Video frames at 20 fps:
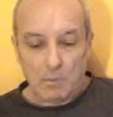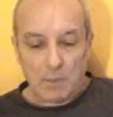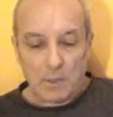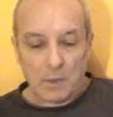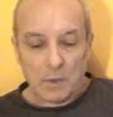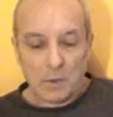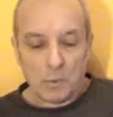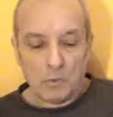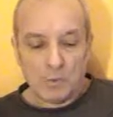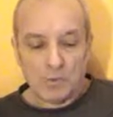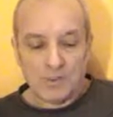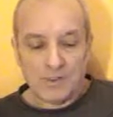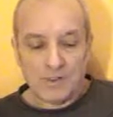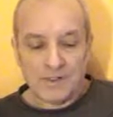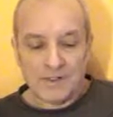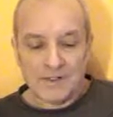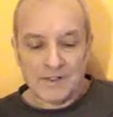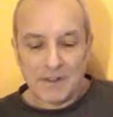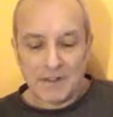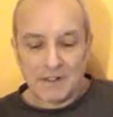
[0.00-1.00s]
but I don't want to
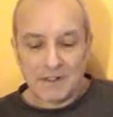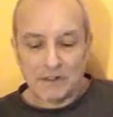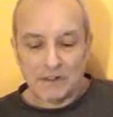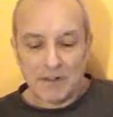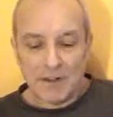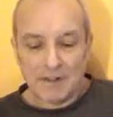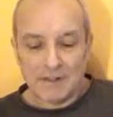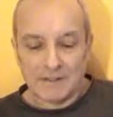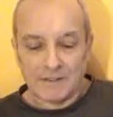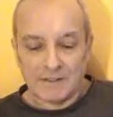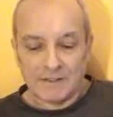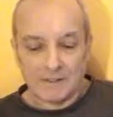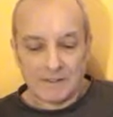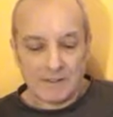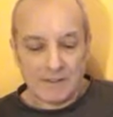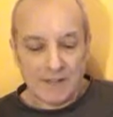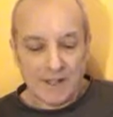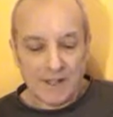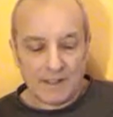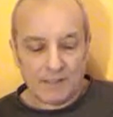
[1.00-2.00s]
get sidetracked
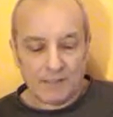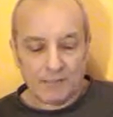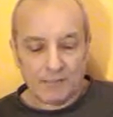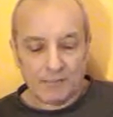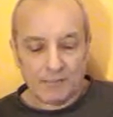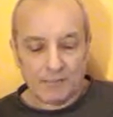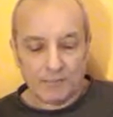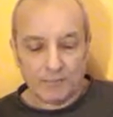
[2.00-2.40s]
into that.